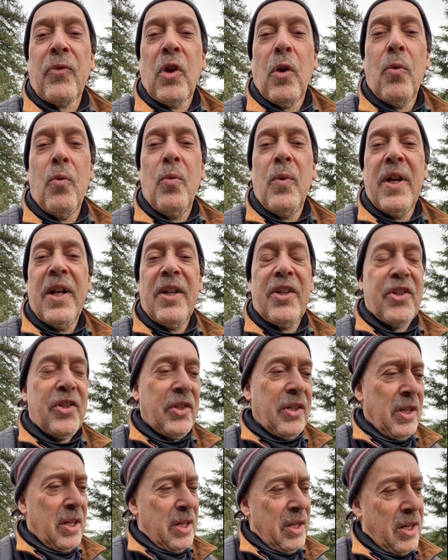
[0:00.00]

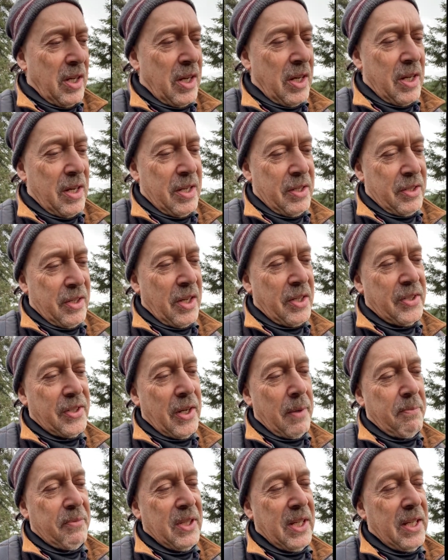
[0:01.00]
which does
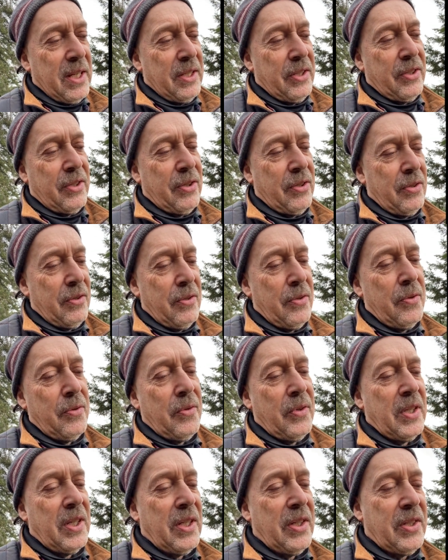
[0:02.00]
something to
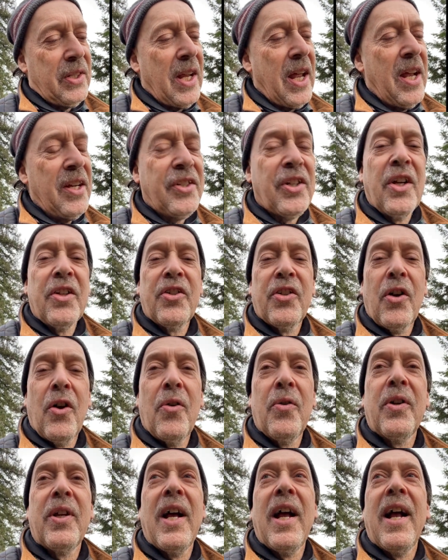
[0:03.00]
this
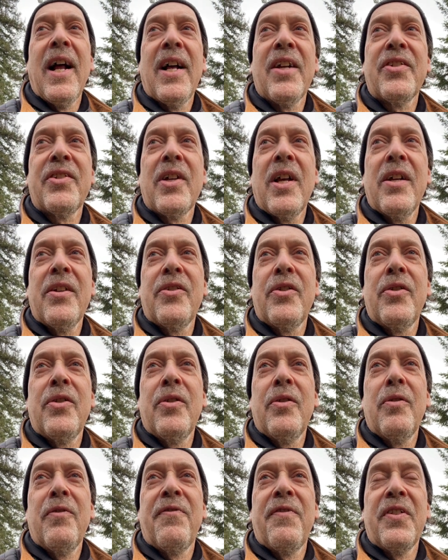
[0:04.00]
HHO gas
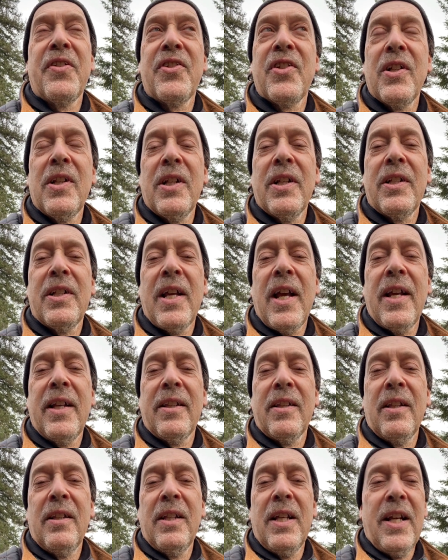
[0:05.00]
to
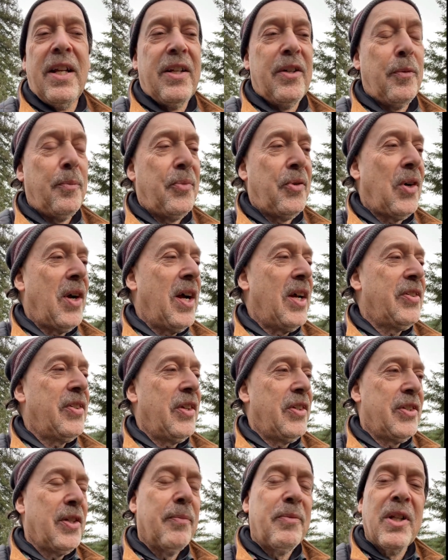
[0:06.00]
facilitate the Leonard
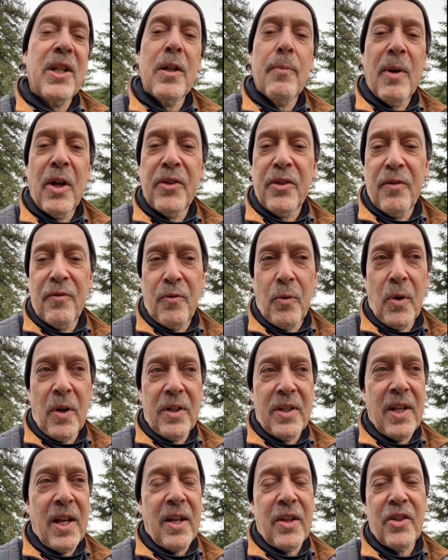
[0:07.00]
process, something about the
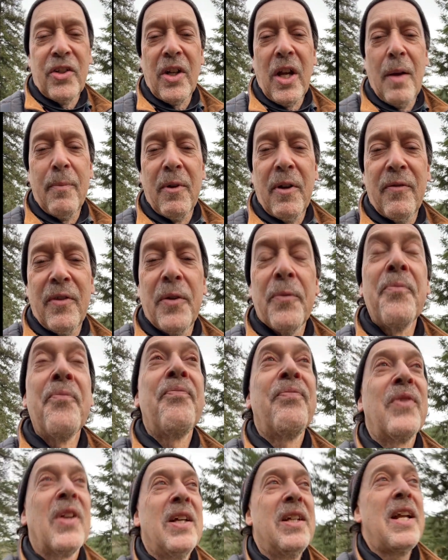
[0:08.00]
vortex shape of it.
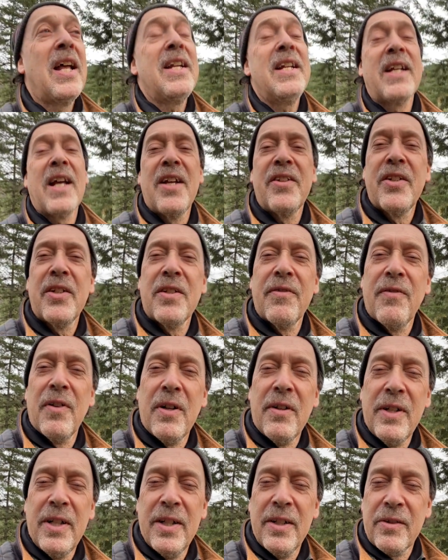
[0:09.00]
In any case, it's a
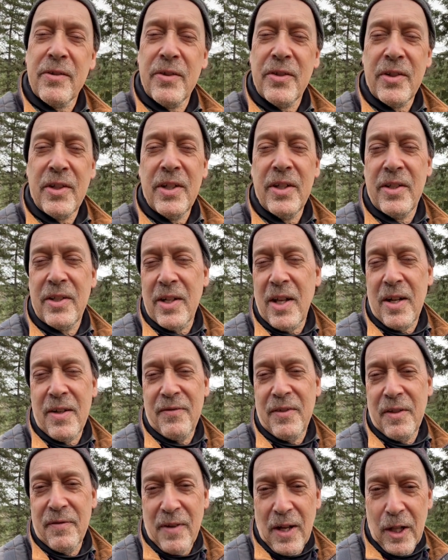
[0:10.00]
very interesting set
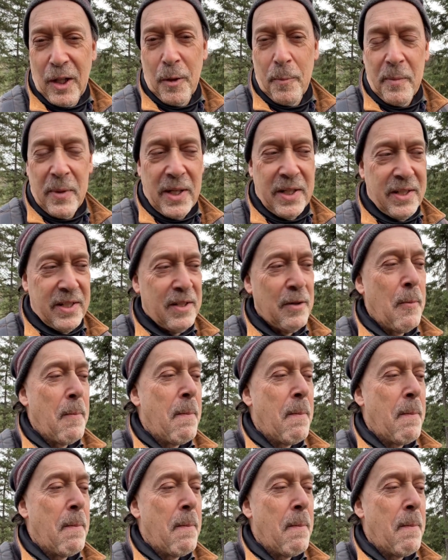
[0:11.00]
of developments